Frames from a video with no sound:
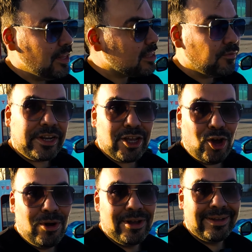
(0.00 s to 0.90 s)
the
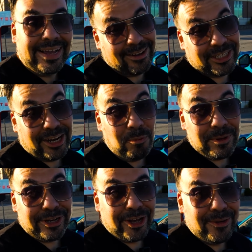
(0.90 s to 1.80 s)
video, which I hope
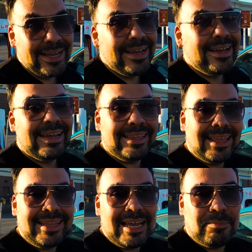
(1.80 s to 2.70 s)
you do, hit the
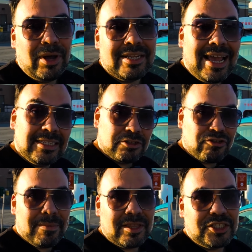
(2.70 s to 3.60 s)
like button and
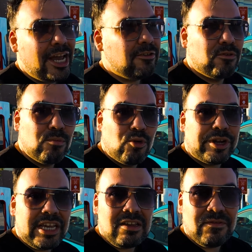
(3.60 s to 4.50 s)
subscribe to the channel for more
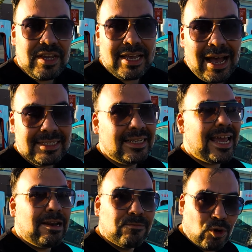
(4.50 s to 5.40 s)
EV content
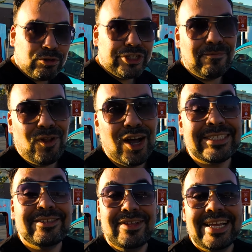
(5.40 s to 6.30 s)
and road trip vlogs.
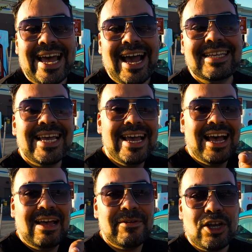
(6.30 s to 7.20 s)
Until then, guys,
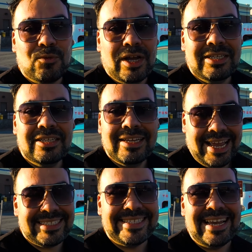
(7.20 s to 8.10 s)
have a good one
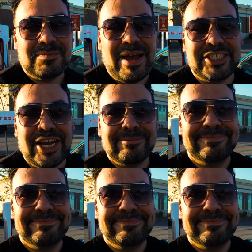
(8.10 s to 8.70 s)
and stay smashing.